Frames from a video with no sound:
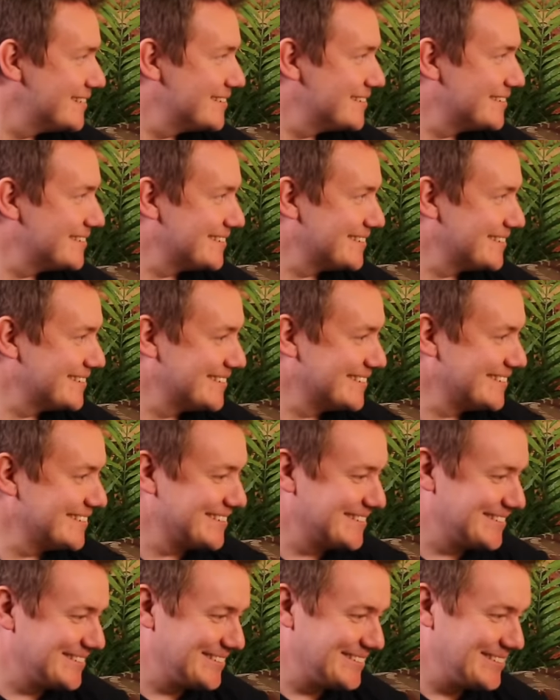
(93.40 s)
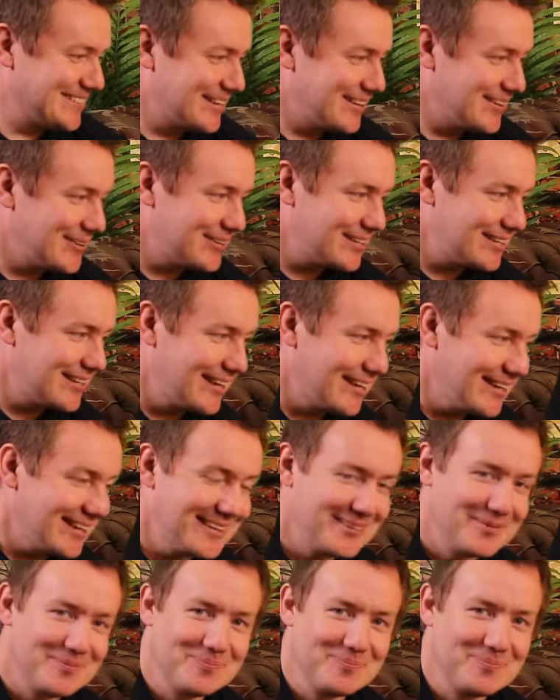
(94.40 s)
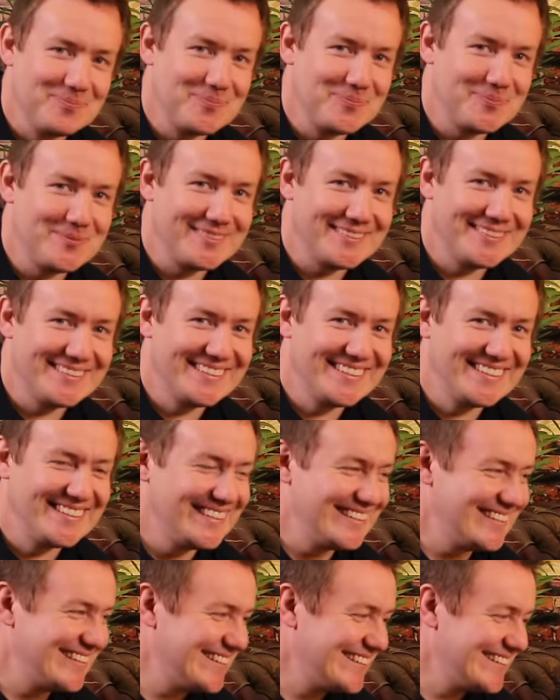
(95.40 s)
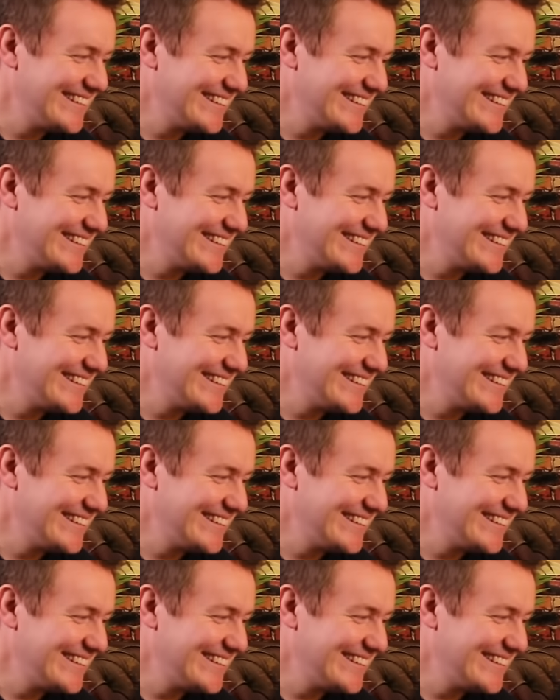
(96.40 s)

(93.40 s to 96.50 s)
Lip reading: This person isn't speaking.